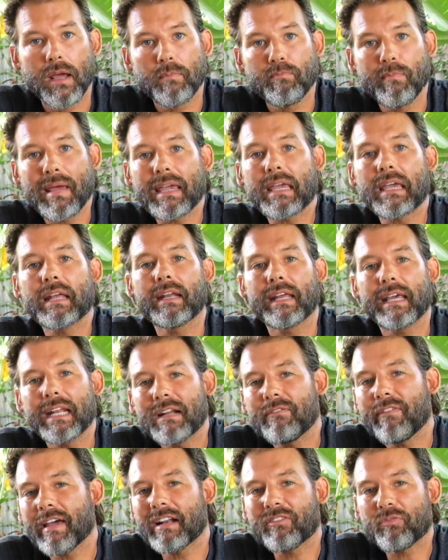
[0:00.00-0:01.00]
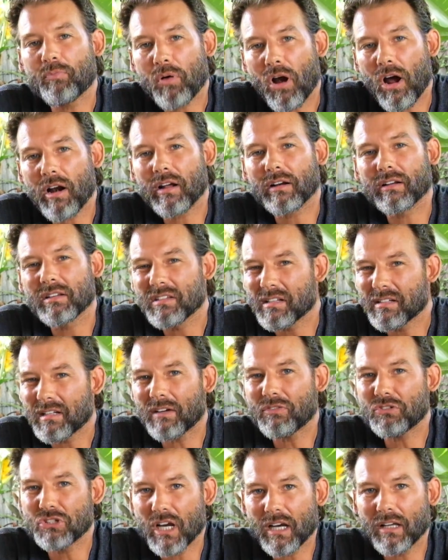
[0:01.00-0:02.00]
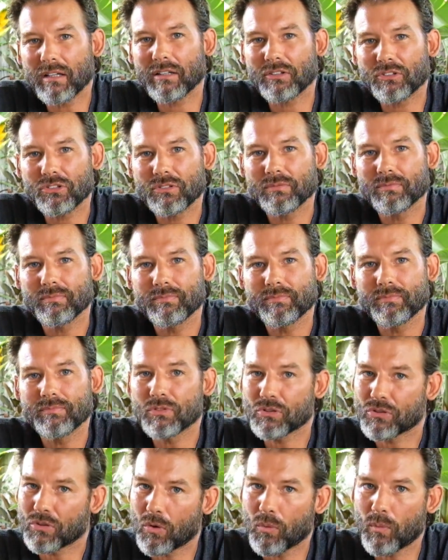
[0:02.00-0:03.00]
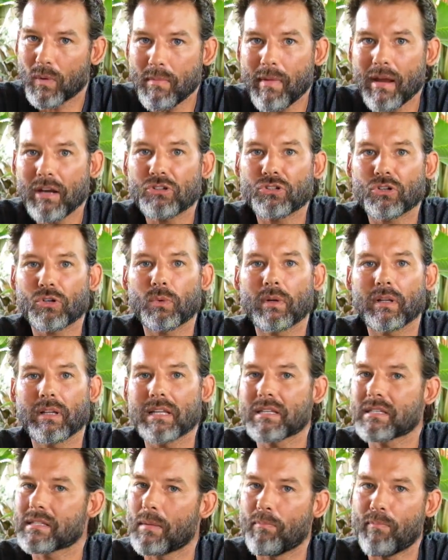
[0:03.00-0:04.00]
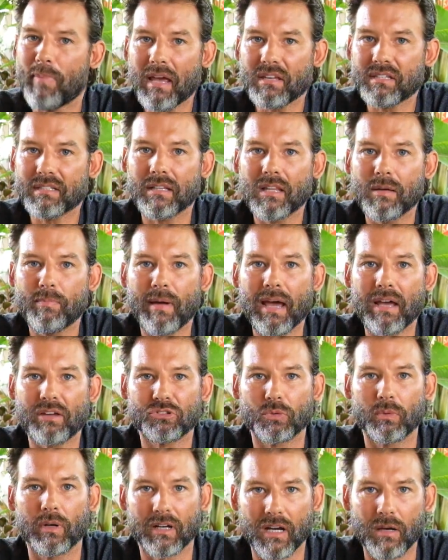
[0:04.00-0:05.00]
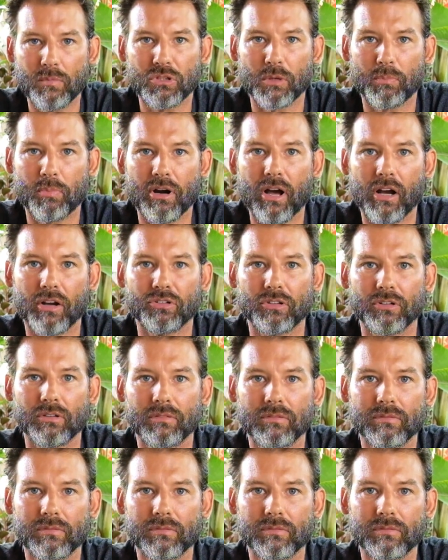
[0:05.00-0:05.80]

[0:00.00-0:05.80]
Making an innovative product is a tough challenge, so we made sure to enlist the best of the best when it comes to production.